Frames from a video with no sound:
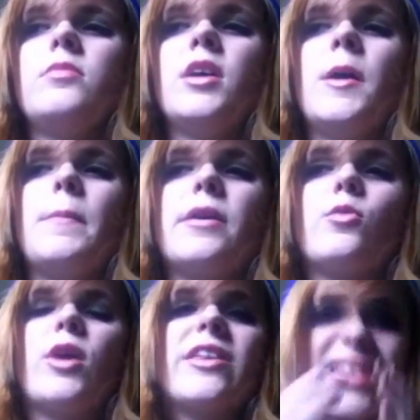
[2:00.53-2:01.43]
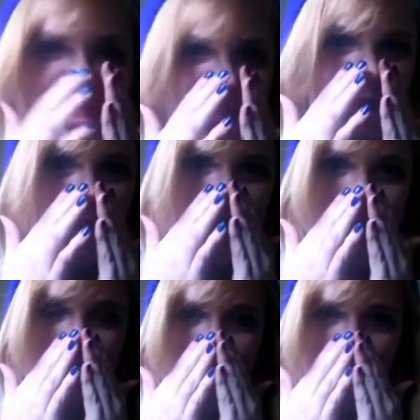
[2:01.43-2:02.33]
by the way that they do
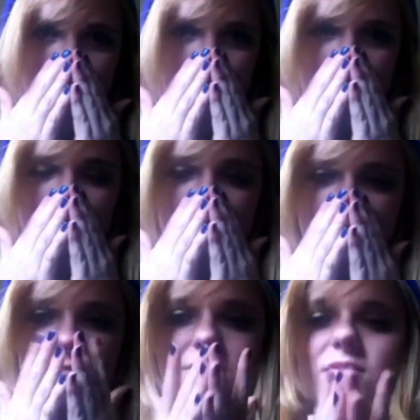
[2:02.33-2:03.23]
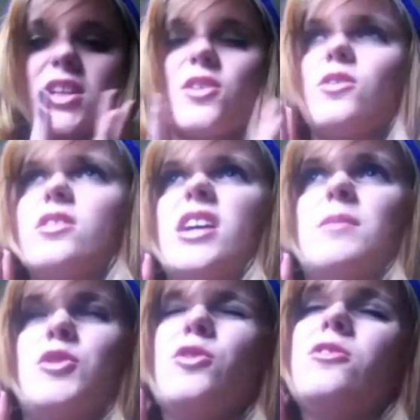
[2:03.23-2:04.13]
this, like all the time,
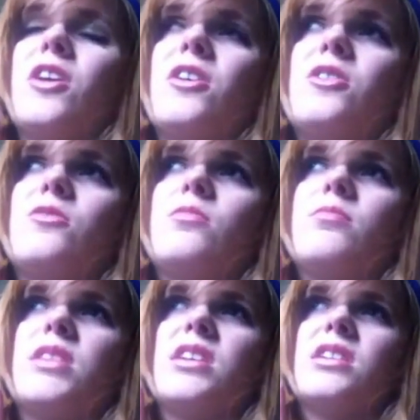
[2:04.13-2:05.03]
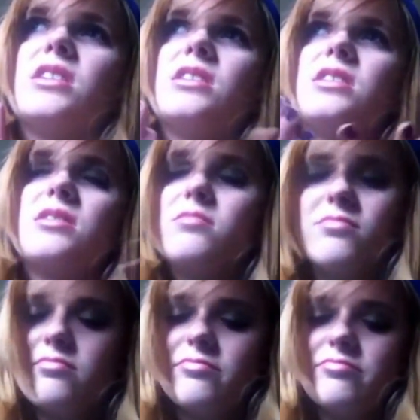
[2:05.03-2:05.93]
you'll know because,
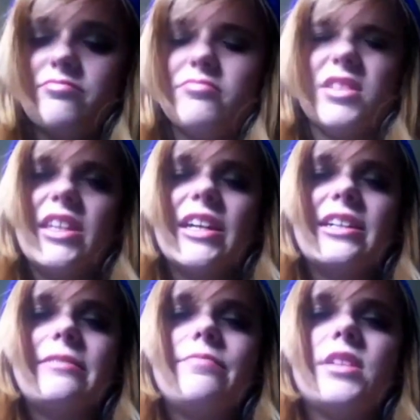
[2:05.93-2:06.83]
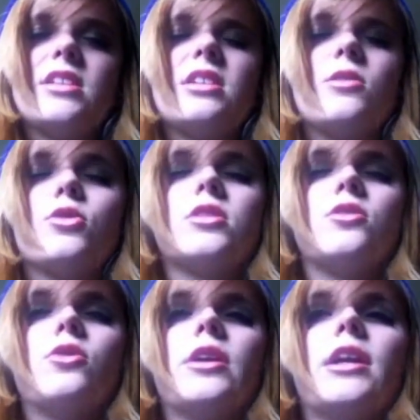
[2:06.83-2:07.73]
yeah, it looks
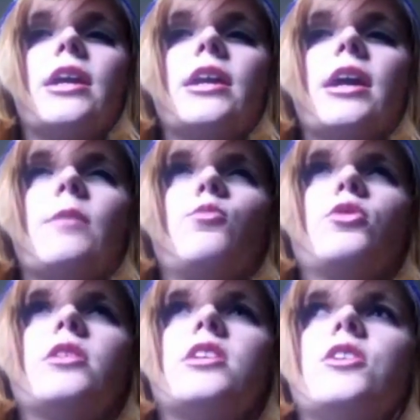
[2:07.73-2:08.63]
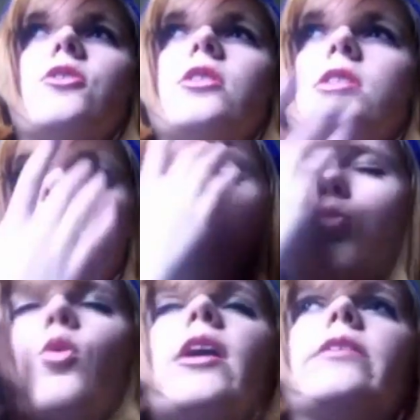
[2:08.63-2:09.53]
annoying, and I'm really curious as to
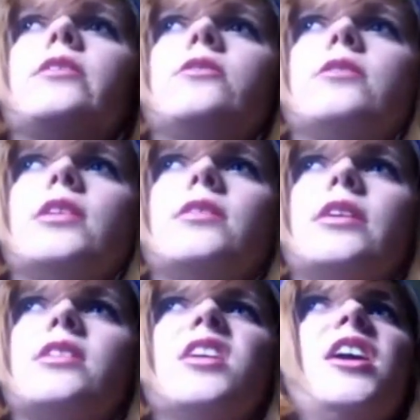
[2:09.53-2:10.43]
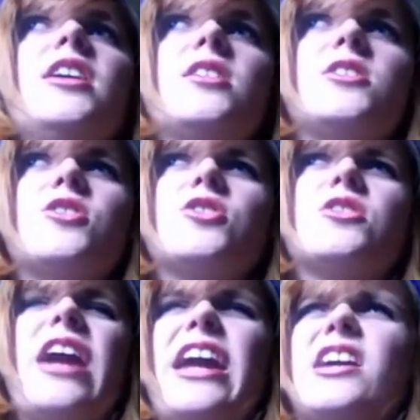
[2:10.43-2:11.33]
why they do that. Like, does their
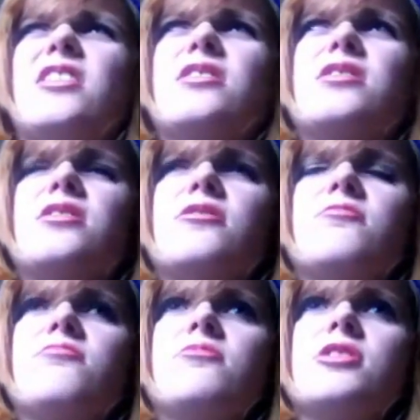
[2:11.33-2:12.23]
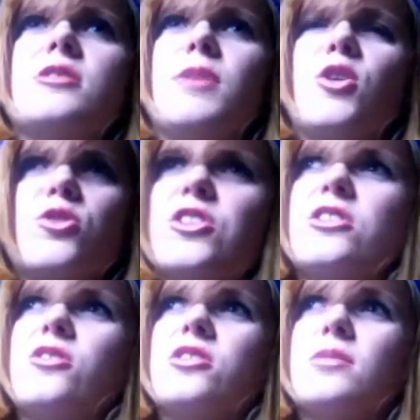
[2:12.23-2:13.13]
hands smell
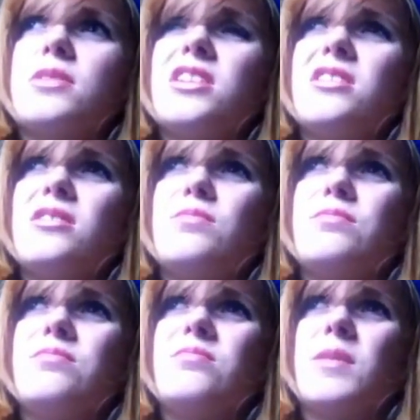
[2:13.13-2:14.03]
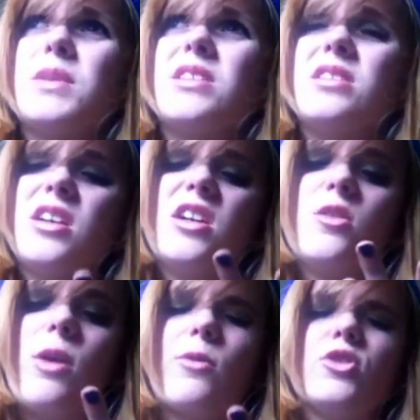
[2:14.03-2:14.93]
good or something? I mean,
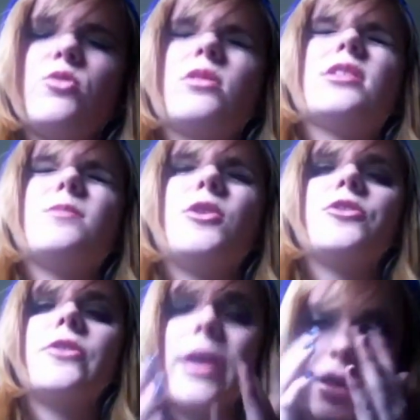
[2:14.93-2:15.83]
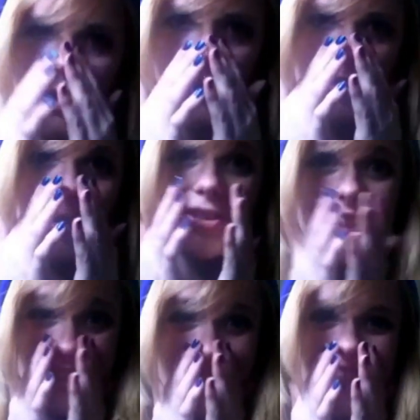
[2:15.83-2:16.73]
why would you want to smell your hands and do
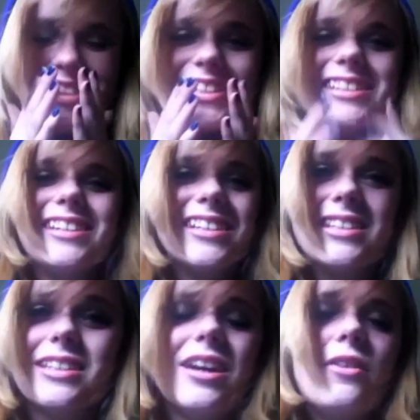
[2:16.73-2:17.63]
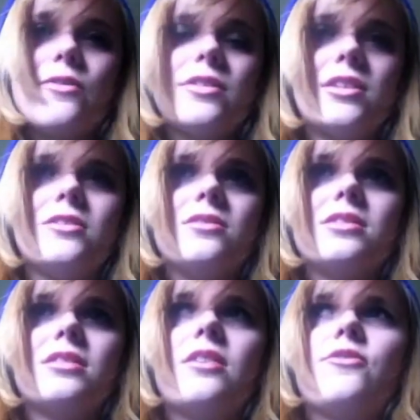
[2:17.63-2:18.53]
that? It's not cute.
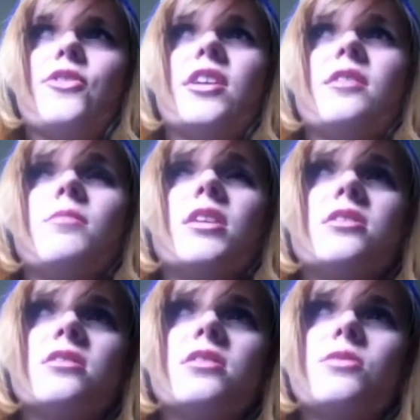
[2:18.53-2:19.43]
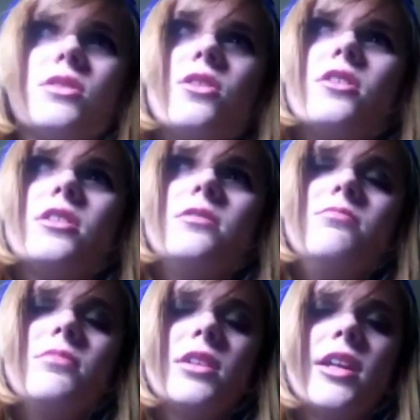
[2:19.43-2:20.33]
It's not funny. It makes you look retarded
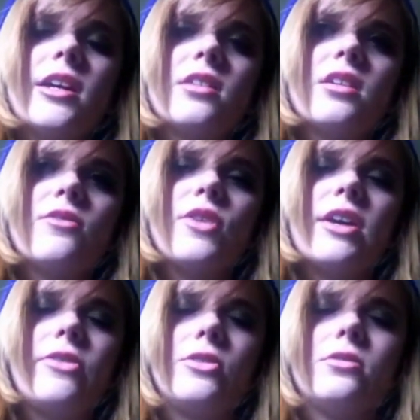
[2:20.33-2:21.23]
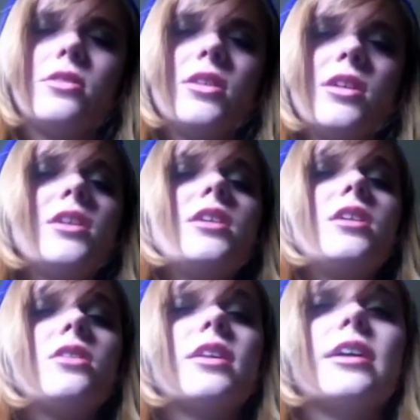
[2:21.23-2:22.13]
and act like a 5-year-old.
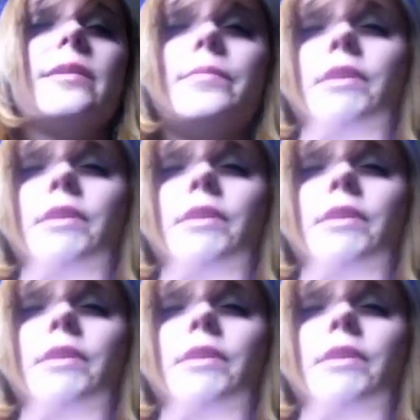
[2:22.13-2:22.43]
Okay.